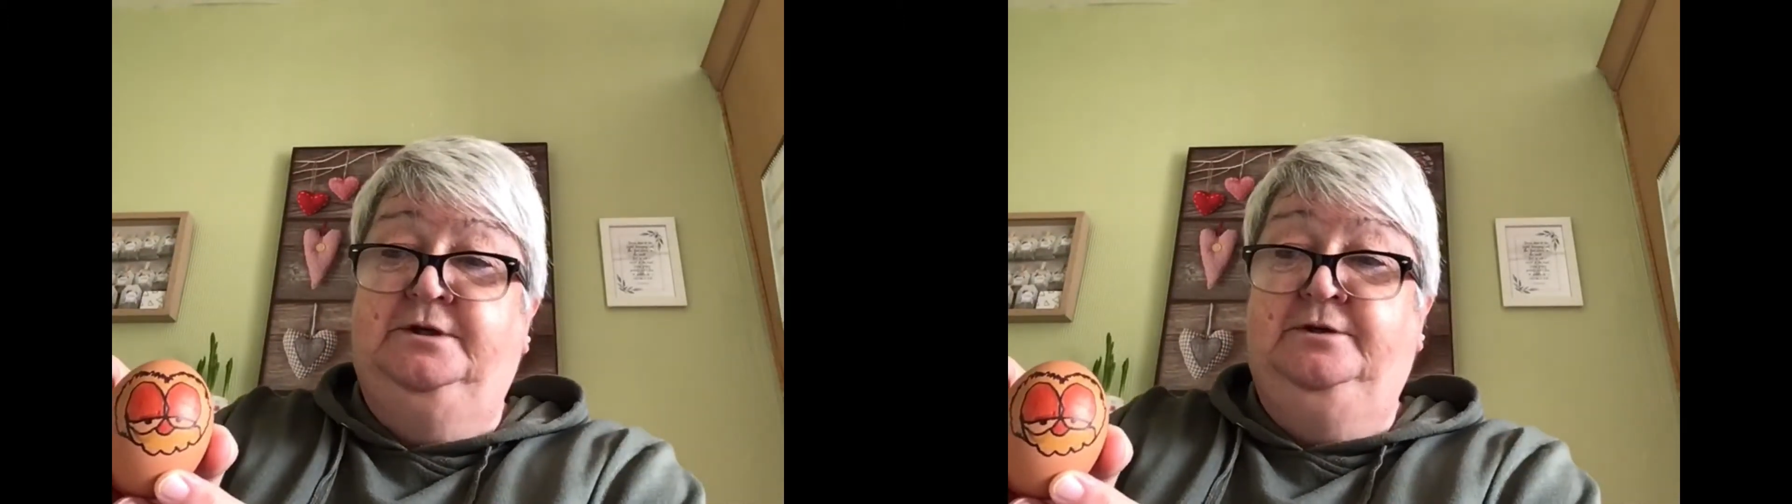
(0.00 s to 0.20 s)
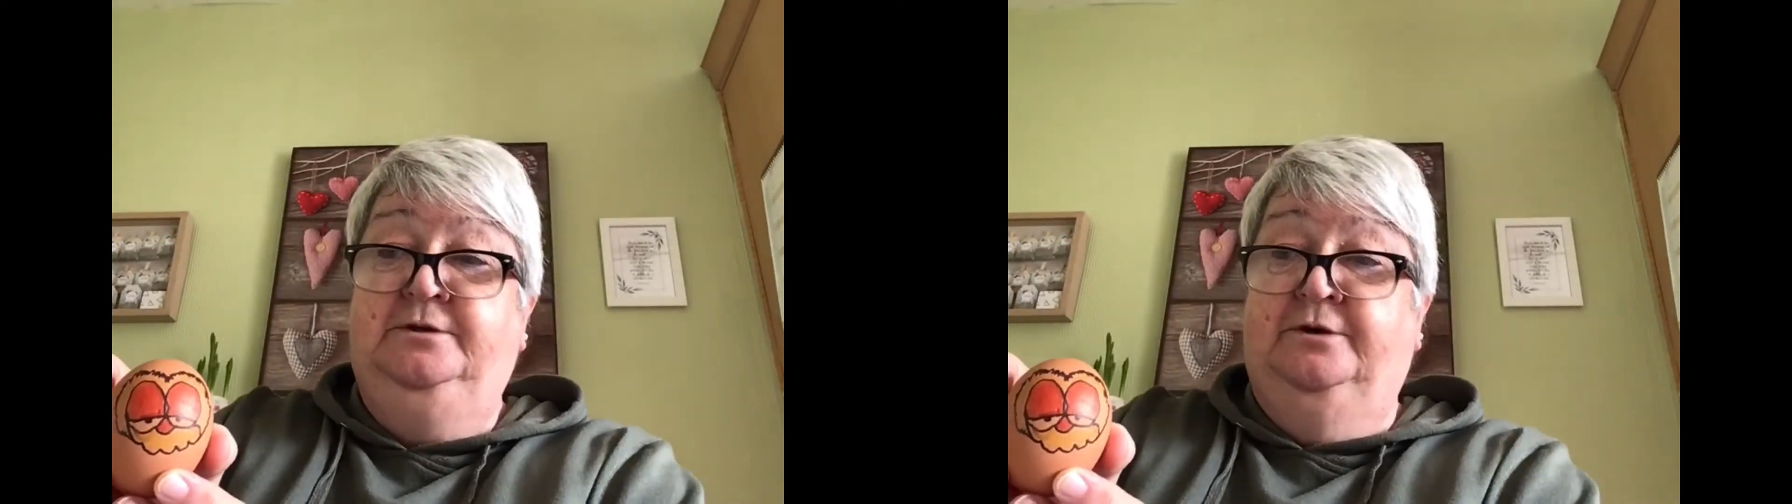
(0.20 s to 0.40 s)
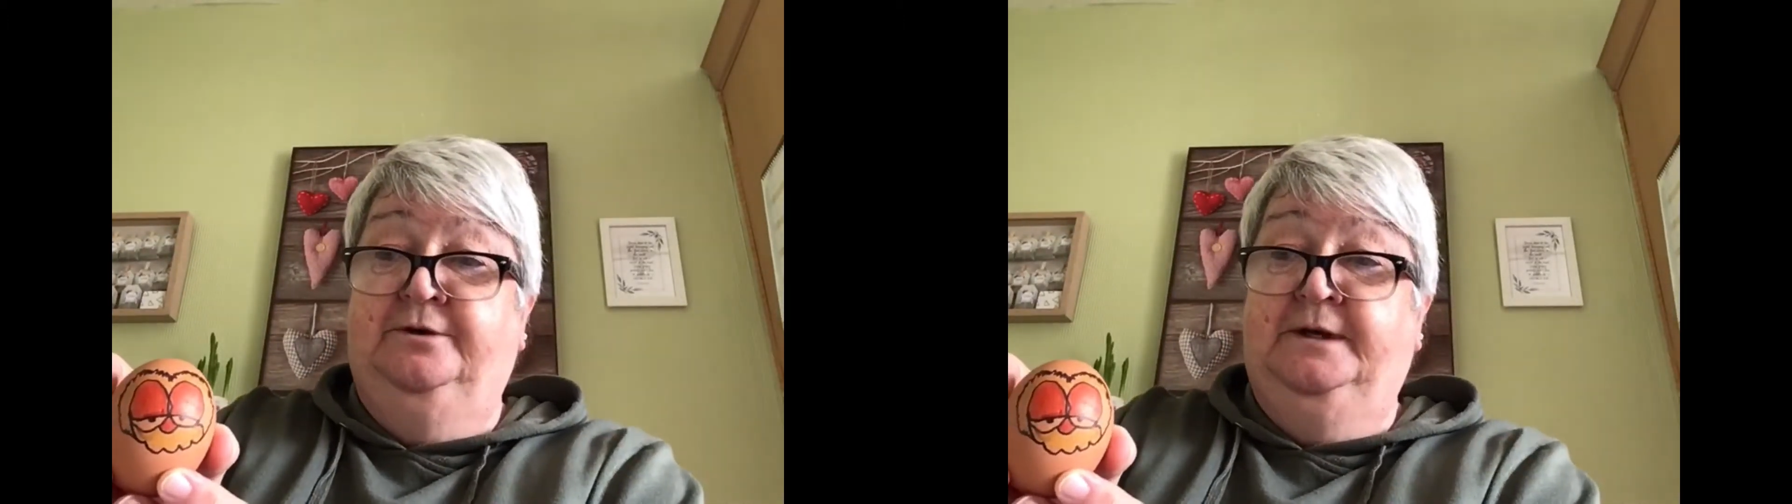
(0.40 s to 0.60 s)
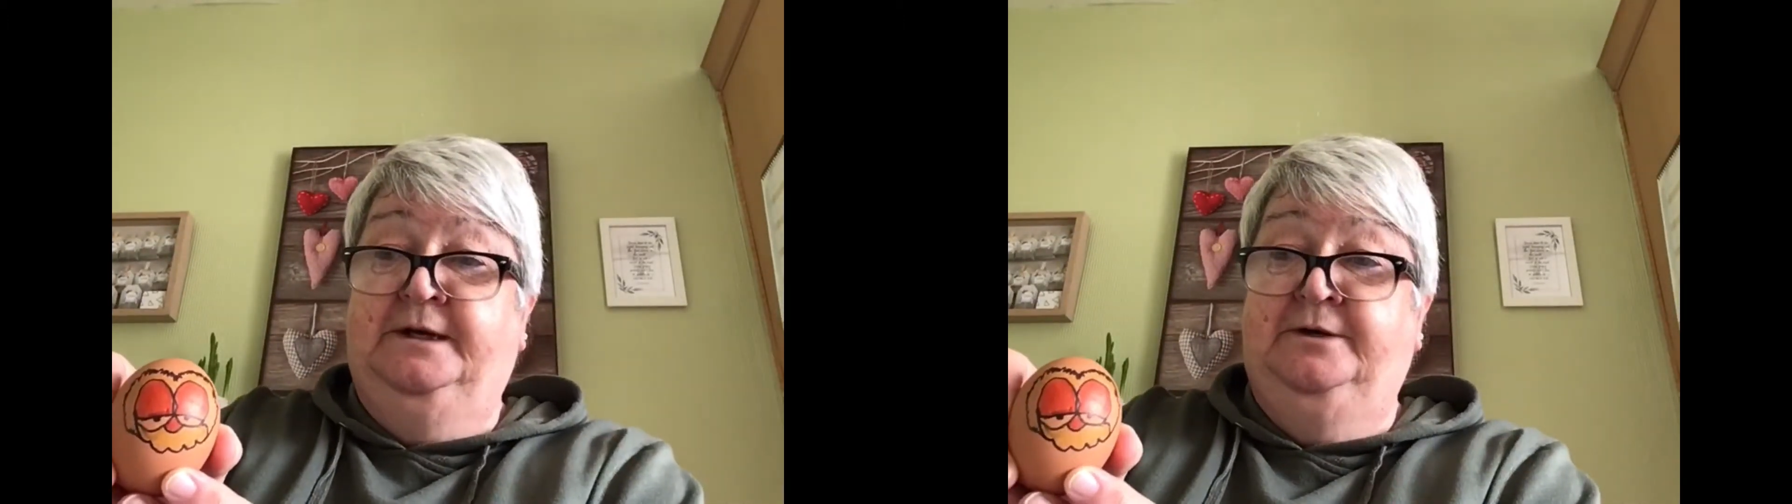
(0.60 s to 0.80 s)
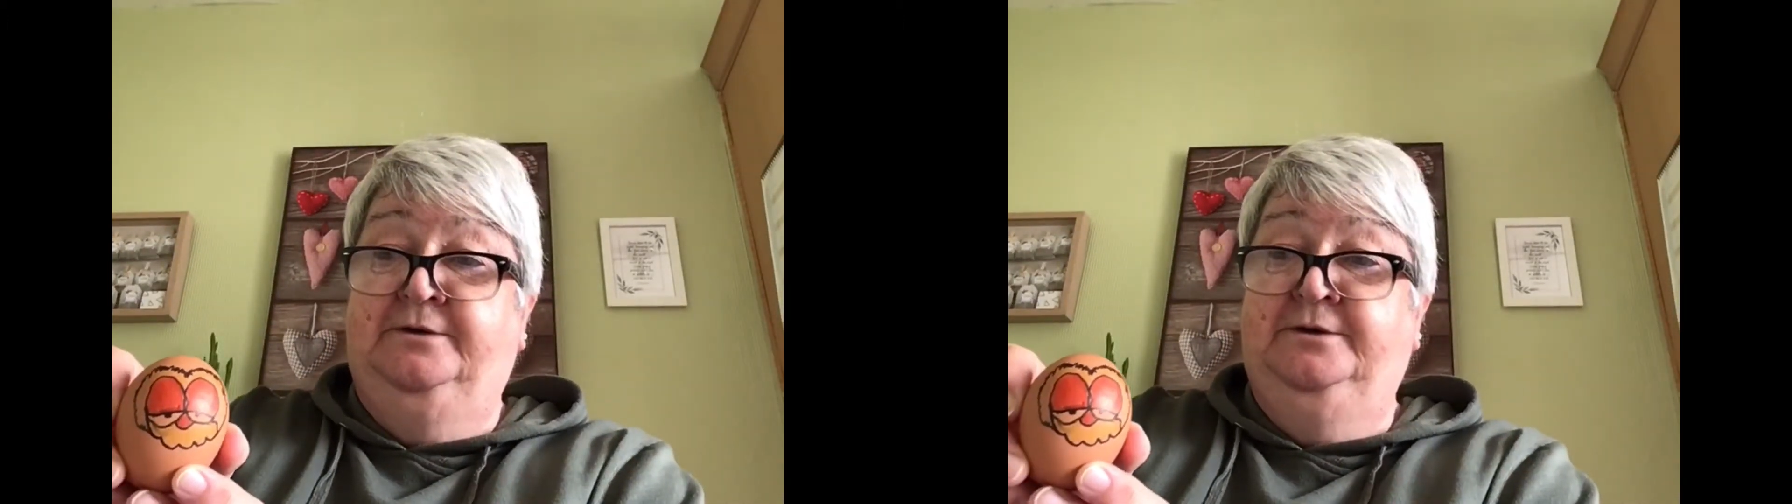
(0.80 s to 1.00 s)
not
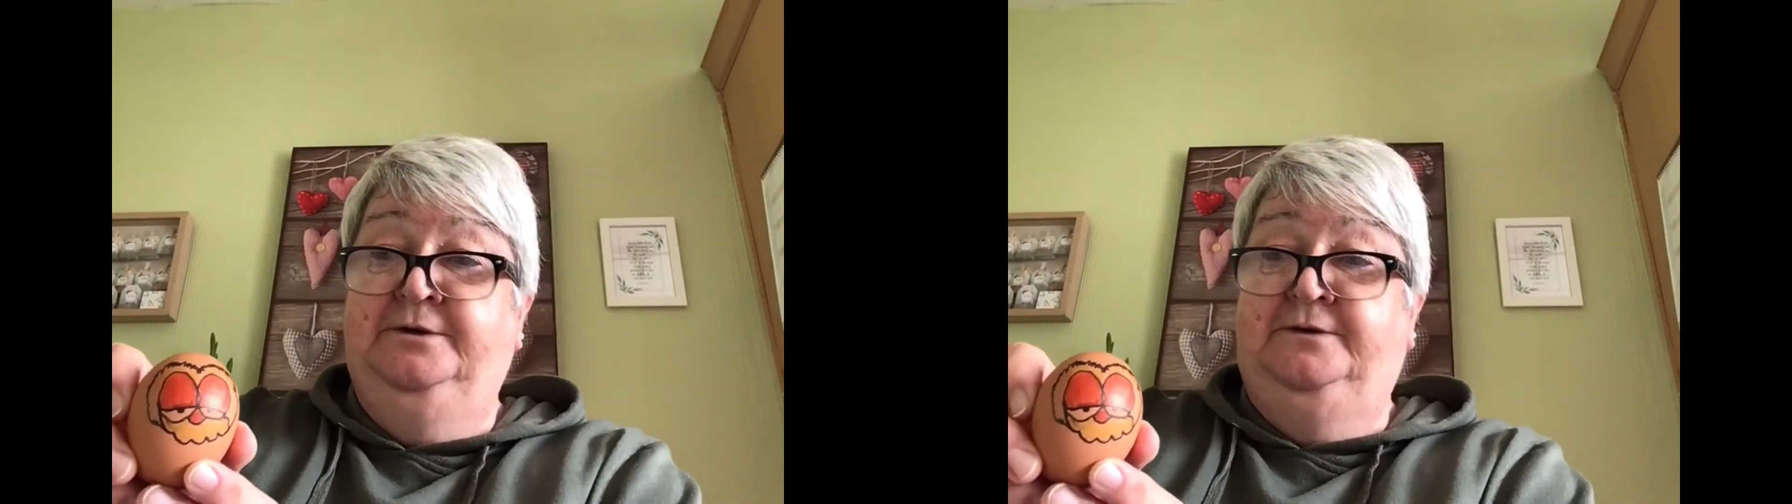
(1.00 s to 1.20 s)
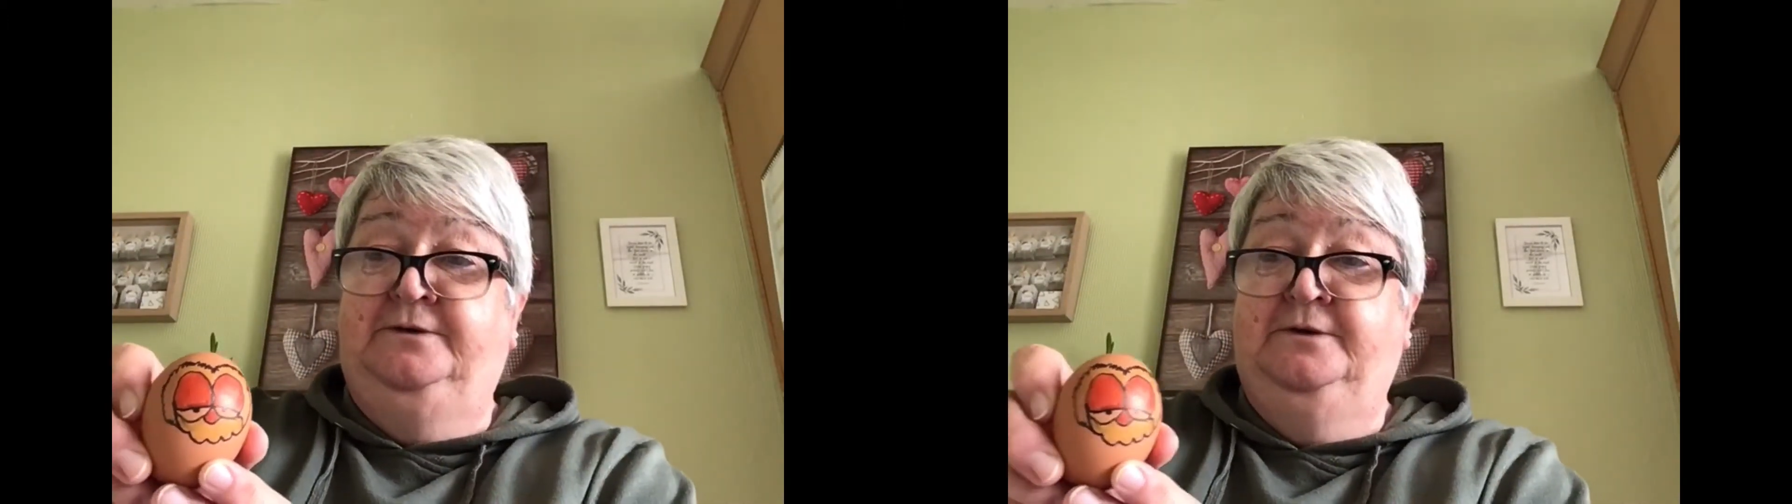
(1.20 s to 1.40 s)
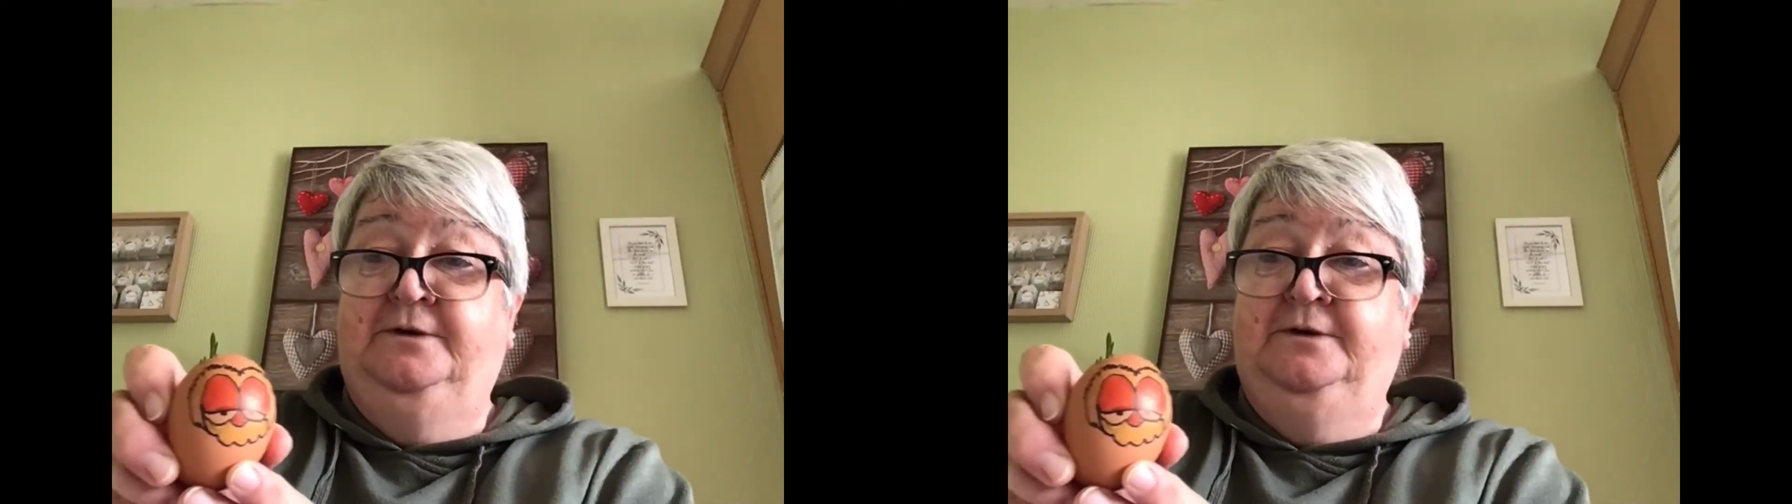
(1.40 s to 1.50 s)
that good,